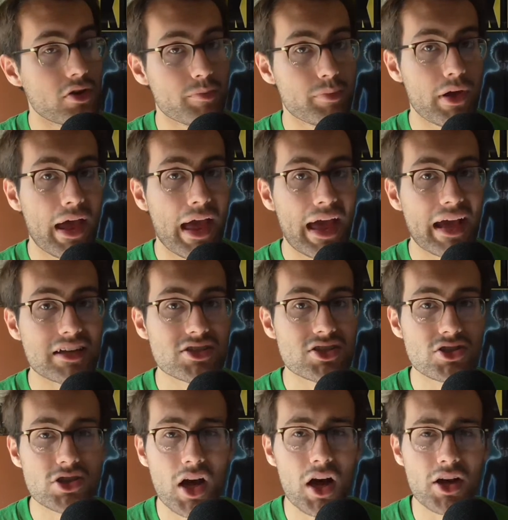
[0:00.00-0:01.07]
put X
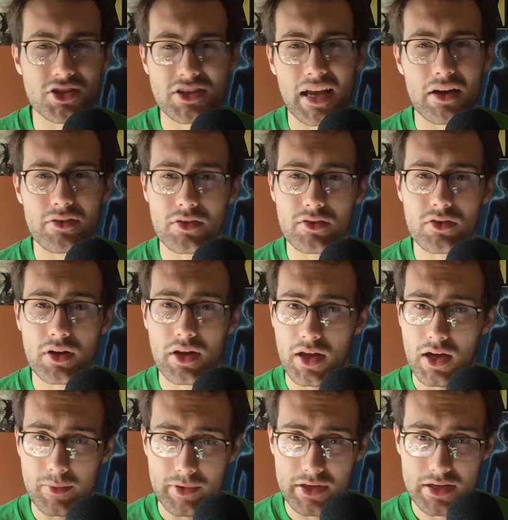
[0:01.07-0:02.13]
charge counters on it,
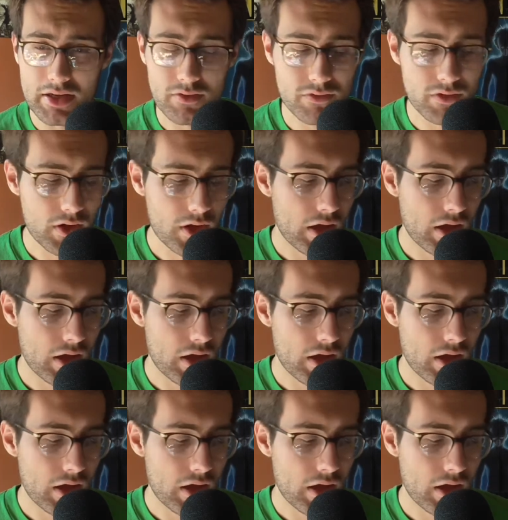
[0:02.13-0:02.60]
I believe.